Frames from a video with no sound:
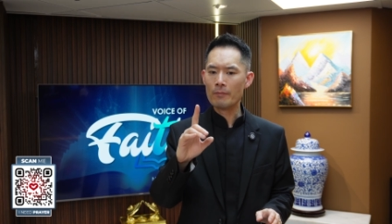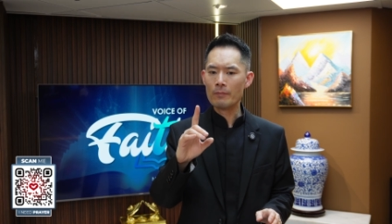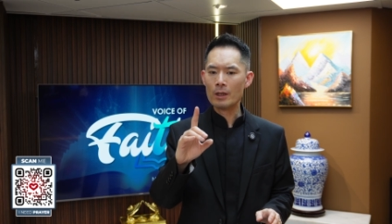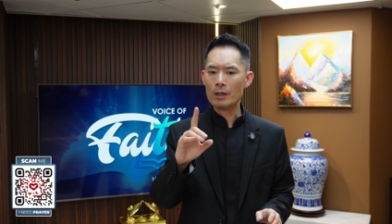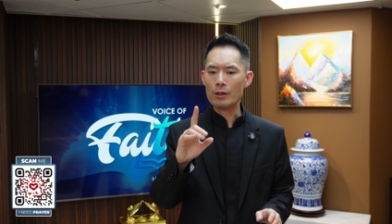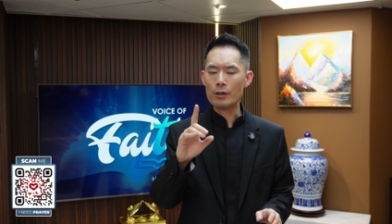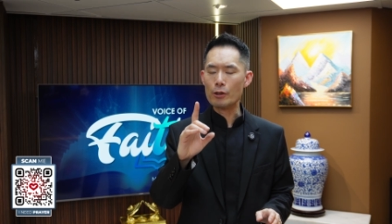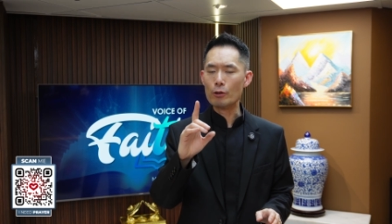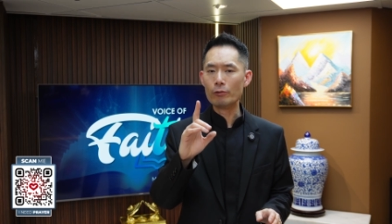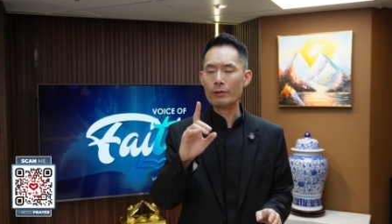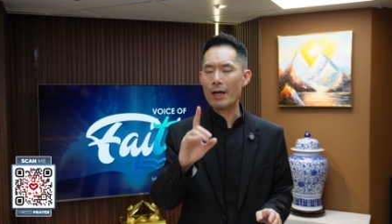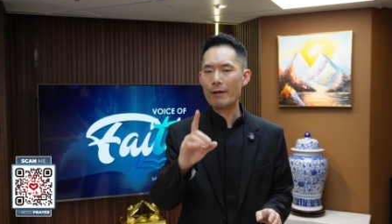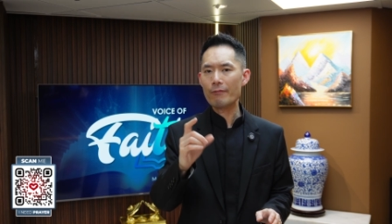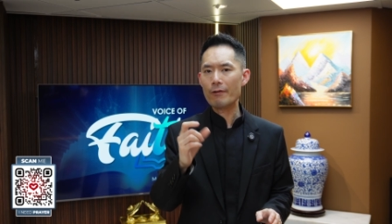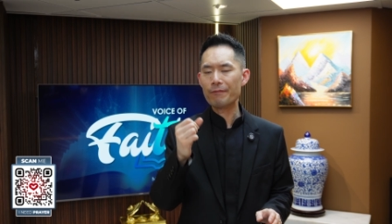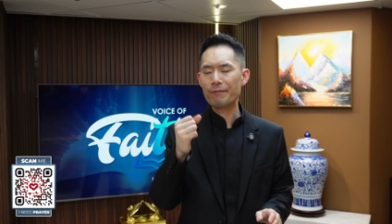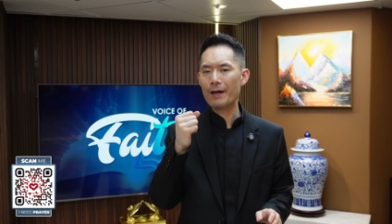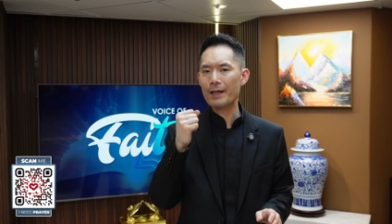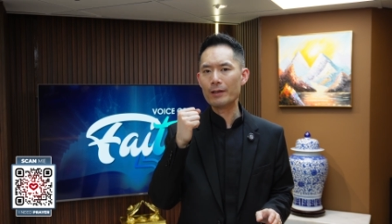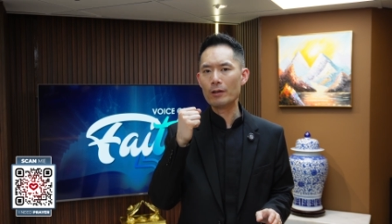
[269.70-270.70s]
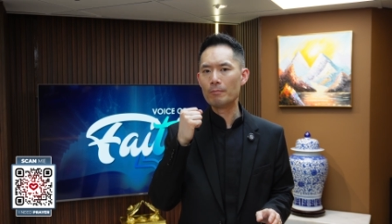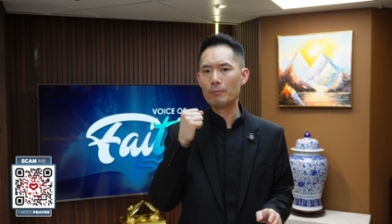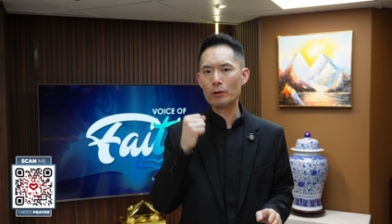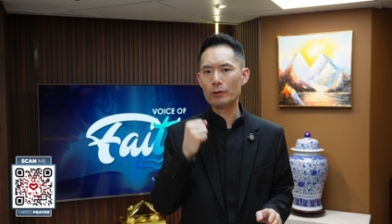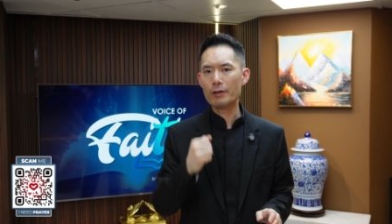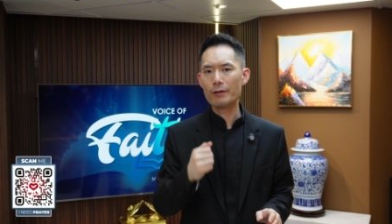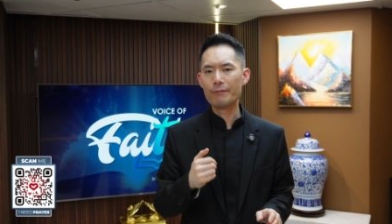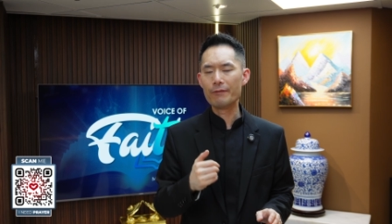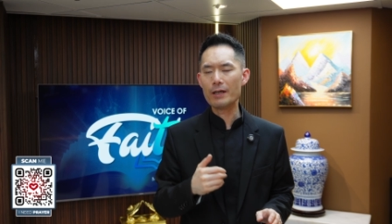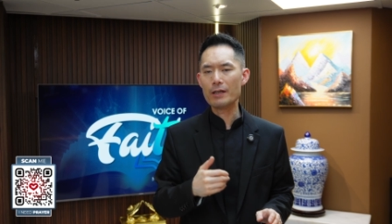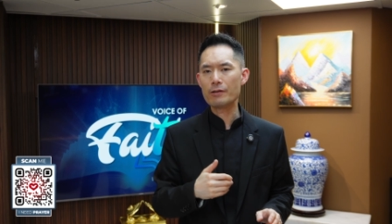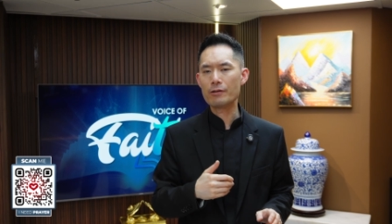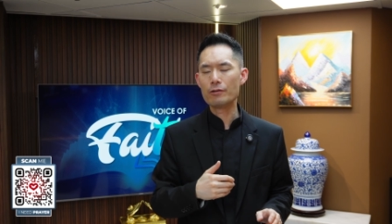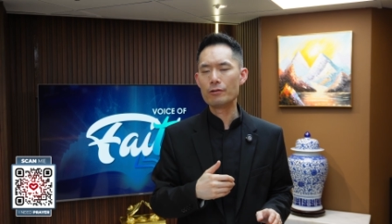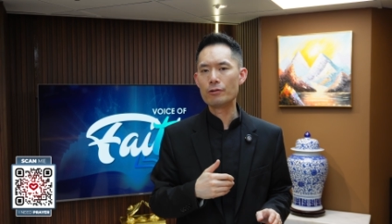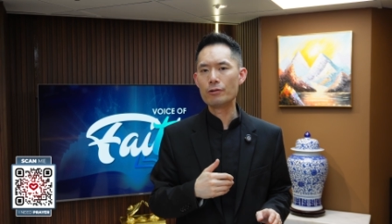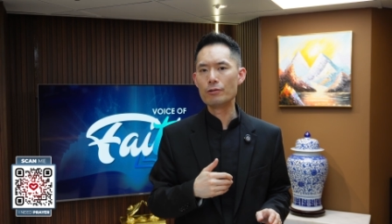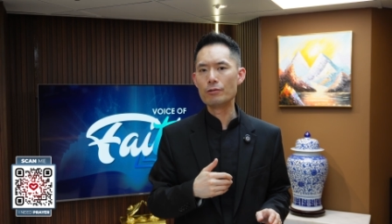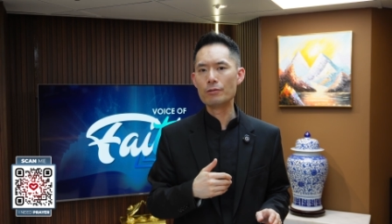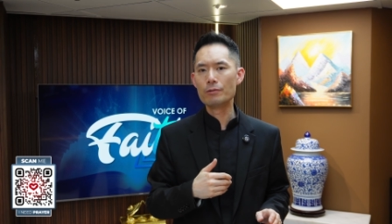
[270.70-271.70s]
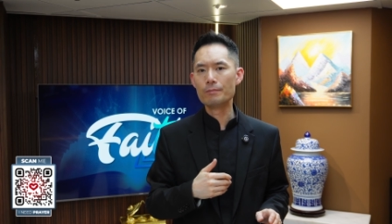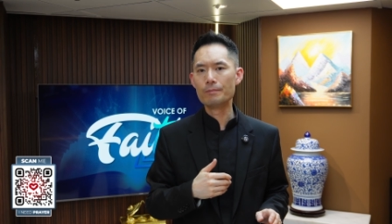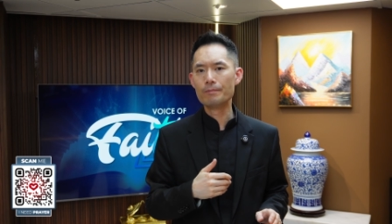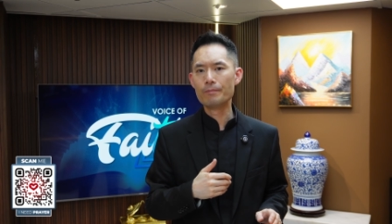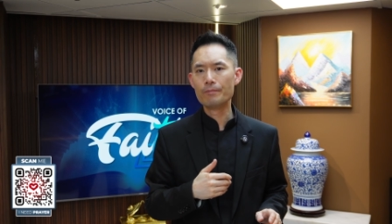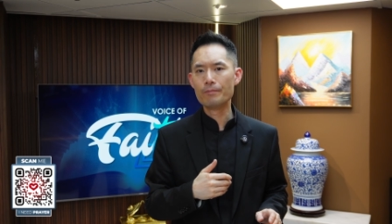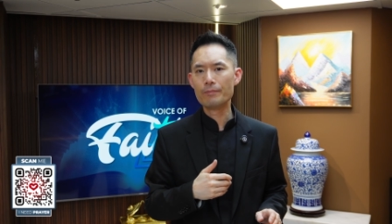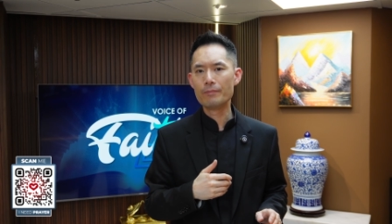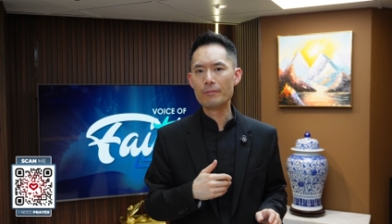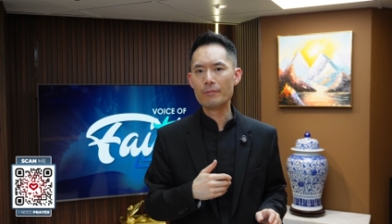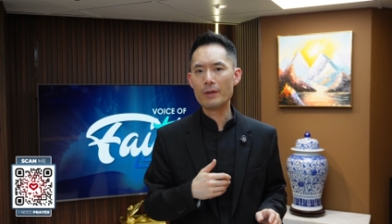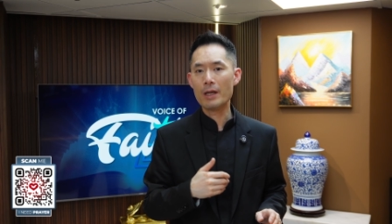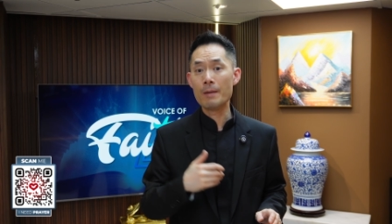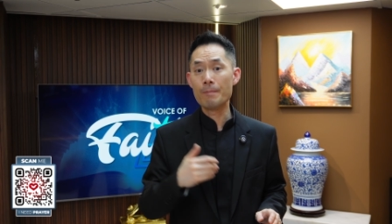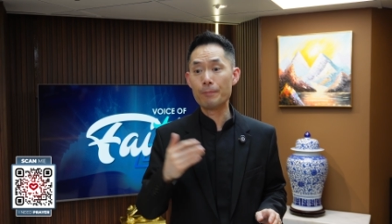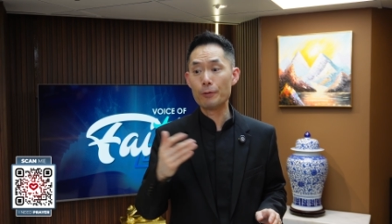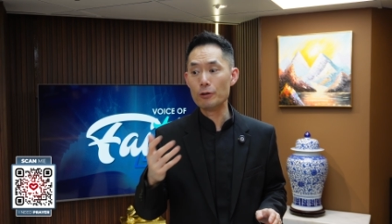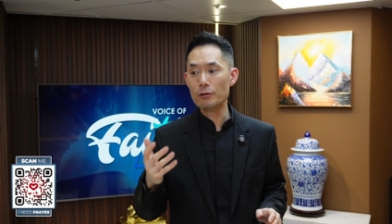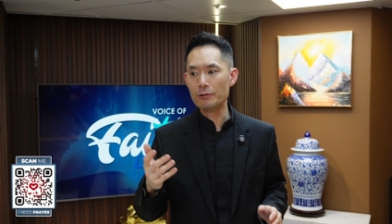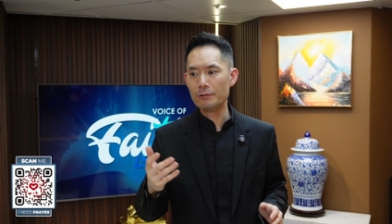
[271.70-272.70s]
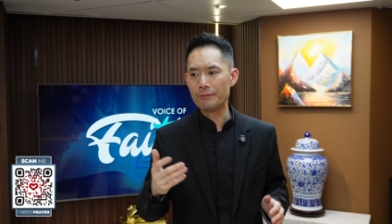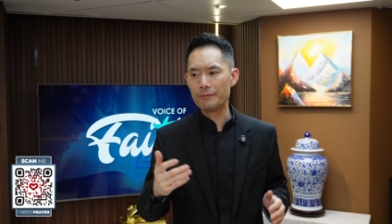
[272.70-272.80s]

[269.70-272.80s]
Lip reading: you'll never find the motivation to improve.